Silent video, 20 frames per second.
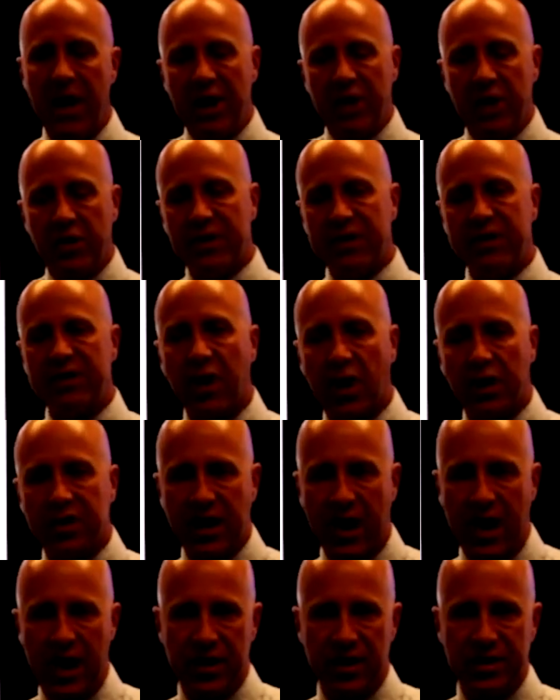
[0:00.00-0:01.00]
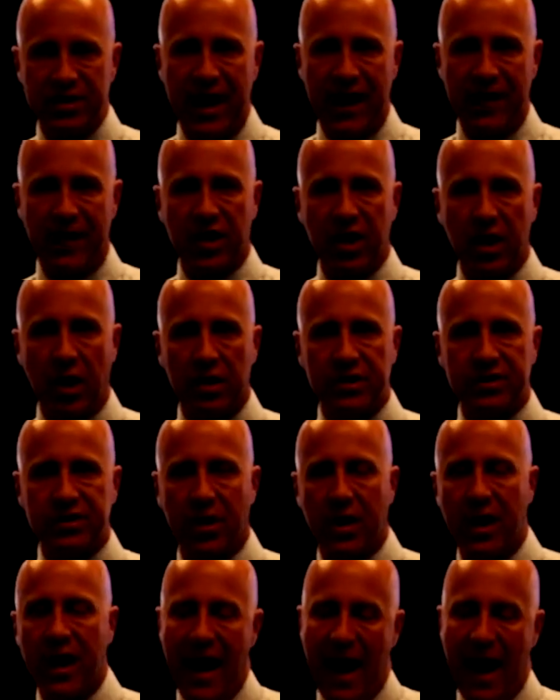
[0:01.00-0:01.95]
you can start to understand the culture,